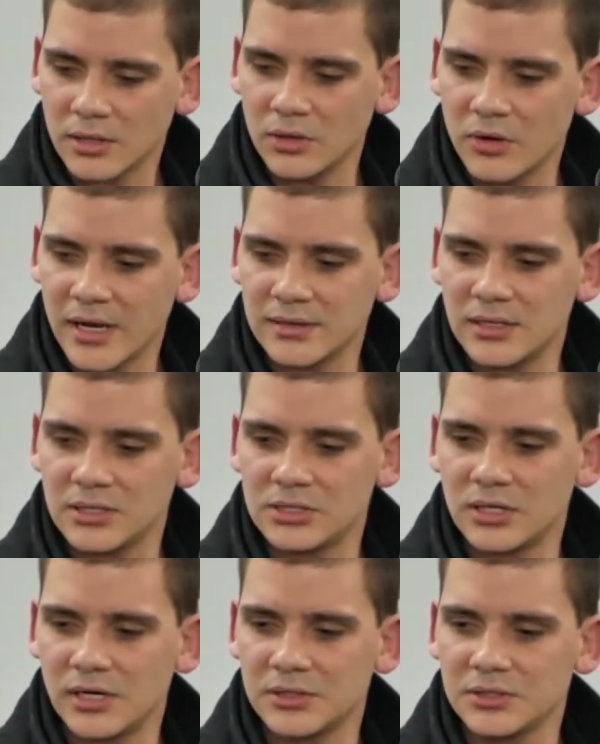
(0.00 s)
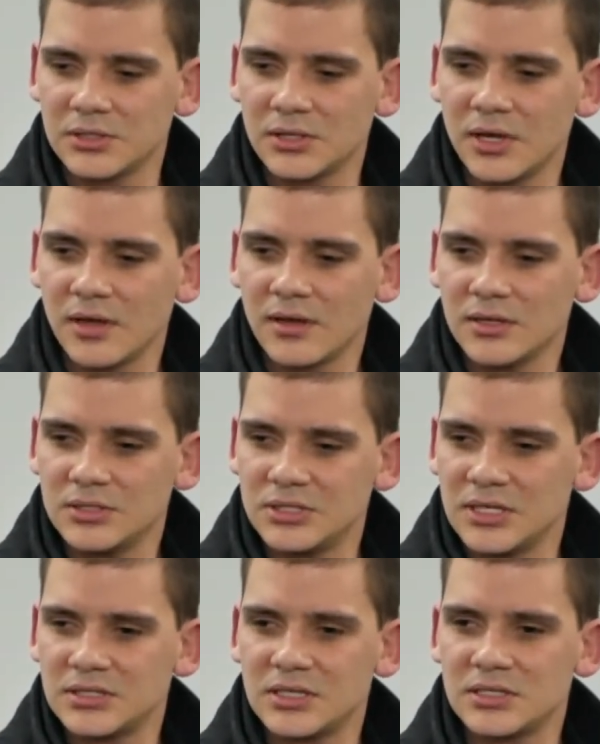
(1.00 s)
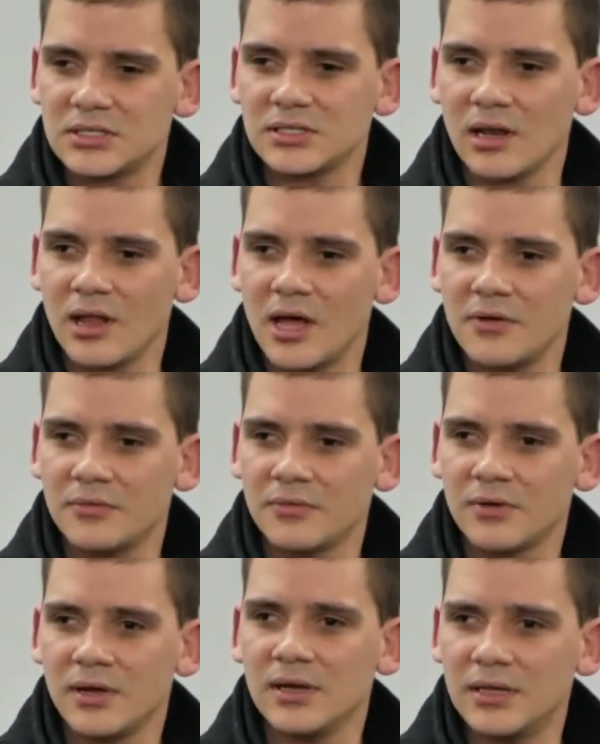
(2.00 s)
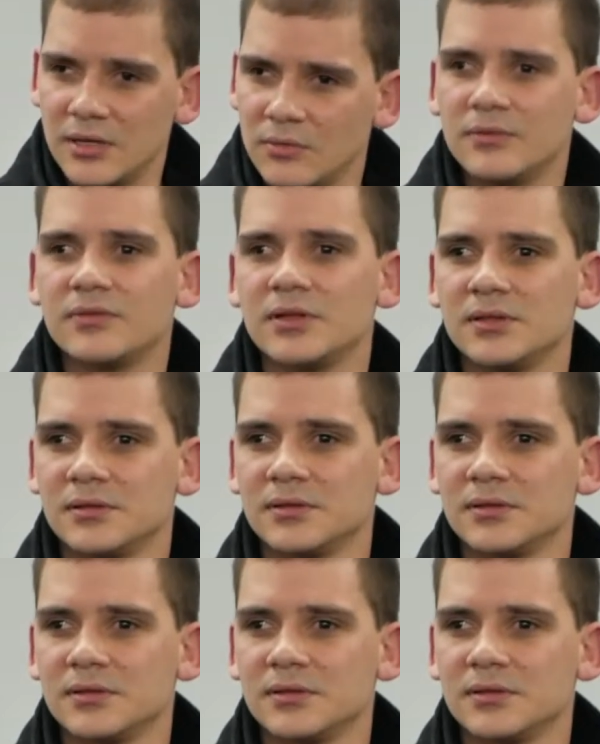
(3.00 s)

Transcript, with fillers: Look at the church. Jesus is alive. Deal with it.